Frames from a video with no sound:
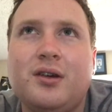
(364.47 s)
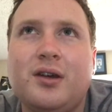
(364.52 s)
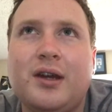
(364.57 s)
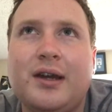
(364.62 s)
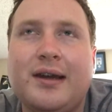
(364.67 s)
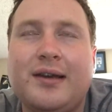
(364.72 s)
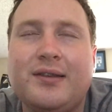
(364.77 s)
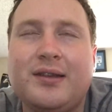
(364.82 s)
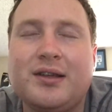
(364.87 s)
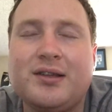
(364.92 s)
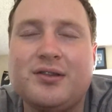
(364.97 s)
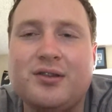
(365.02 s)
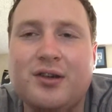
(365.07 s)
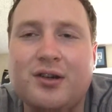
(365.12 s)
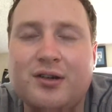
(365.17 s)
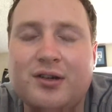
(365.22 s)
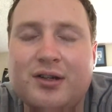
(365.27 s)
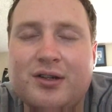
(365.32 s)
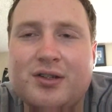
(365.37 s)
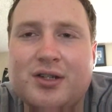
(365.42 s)
And they
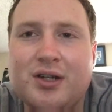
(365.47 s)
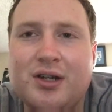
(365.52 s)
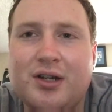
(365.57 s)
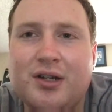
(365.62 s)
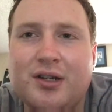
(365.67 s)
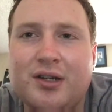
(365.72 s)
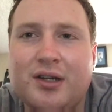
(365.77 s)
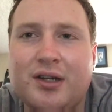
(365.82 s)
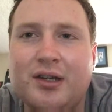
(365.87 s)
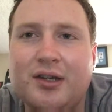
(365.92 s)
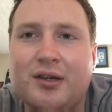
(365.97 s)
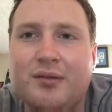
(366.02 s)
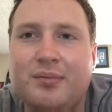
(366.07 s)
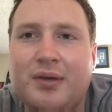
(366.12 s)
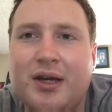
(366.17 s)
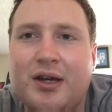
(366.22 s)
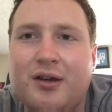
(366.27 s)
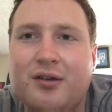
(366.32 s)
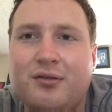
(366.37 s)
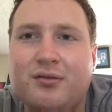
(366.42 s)
started talking
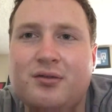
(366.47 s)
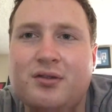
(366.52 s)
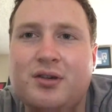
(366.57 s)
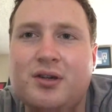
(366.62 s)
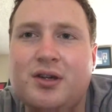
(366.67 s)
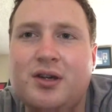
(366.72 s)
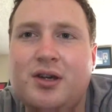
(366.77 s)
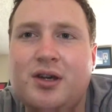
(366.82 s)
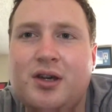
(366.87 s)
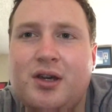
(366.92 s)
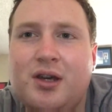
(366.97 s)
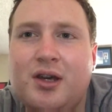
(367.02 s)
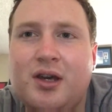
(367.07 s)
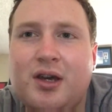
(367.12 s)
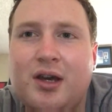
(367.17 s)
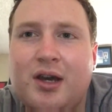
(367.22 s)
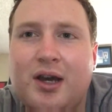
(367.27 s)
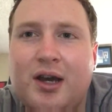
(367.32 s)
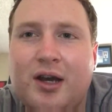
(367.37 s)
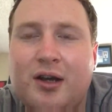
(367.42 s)
about
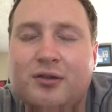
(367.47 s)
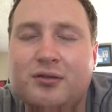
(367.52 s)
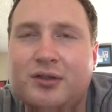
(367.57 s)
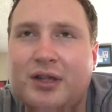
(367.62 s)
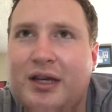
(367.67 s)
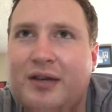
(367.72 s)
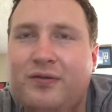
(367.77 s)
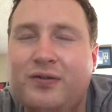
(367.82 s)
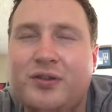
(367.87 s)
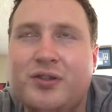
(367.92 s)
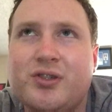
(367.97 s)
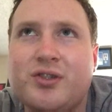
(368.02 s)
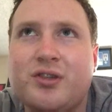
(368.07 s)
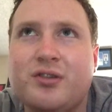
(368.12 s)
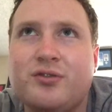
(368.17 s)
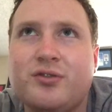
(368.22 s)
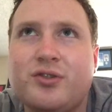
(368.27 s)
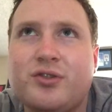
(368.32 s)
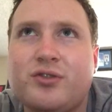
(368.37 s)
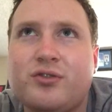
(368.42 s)
how life is so
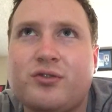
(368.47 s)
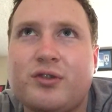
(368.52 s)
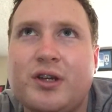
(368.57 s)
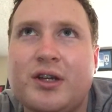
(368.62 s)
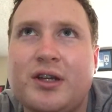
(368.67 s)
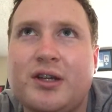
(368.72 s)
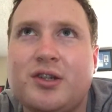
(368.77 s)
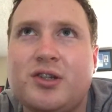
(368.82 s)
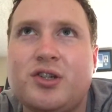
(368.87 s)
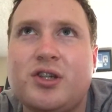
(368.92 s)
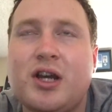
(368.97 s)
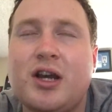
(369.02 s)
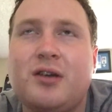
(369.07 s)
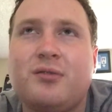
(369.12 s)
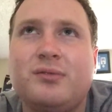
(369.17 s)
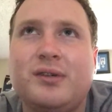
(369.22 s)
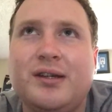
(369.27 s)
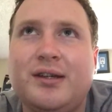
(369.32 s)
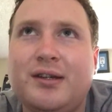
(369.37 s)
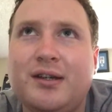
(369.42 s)
strange, how
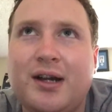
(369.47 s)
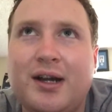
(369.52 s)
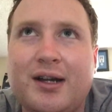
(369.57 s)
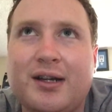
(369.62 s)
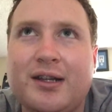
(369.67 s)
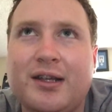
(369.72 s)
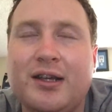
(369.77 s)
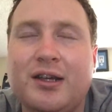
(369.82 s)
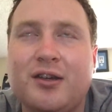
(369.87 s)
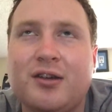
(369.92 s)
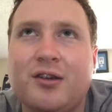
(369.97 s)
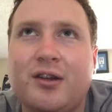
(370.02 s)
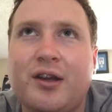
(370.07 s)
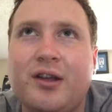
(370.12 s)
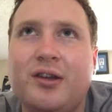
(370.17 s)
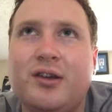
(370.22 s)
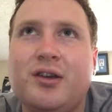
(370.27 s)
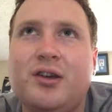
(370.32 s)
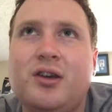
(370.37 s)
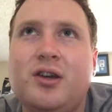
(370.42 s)
we got here,
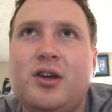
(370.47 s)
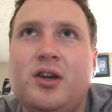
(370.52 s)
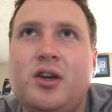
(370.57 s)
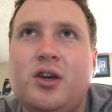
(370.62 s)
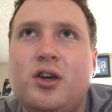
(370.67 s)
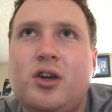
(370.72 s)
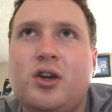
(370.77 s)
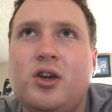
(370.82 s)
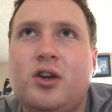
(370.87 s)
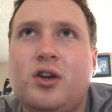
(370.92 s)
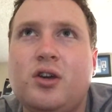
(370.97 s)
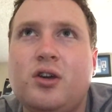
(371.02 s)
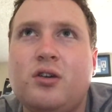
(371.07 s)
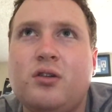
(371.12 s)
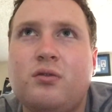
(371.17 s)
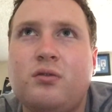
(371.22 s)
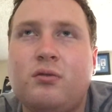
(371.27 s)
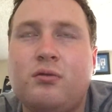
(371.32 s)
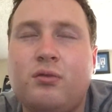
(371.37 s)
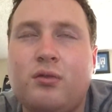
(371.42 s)

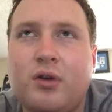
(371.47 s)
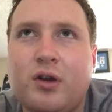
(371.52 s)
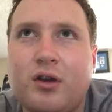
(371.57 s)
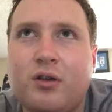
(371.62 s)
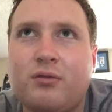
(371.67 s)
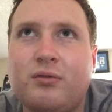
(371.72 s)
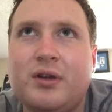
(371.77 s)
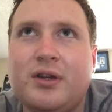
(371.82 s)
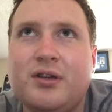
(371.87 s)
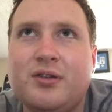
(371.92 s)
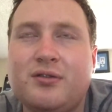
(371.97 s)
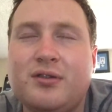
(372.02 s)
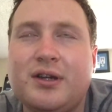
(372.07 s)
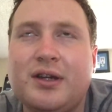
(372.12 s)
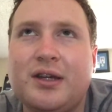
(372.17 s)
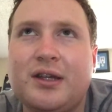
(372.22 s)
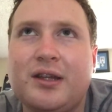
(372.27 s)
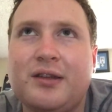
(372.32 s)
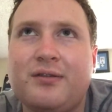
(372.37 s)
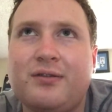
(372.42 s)
and what are we
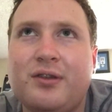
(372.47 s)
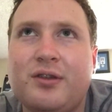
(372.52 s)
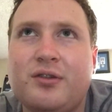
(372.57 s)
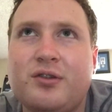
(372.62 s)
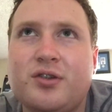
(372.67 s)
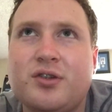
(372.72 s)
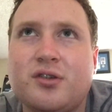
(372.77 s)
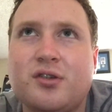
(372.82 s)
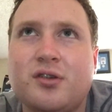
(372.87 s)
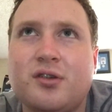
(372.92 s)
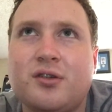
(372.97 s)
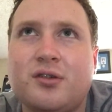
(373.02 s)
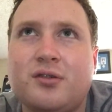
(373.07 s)
doing in the future.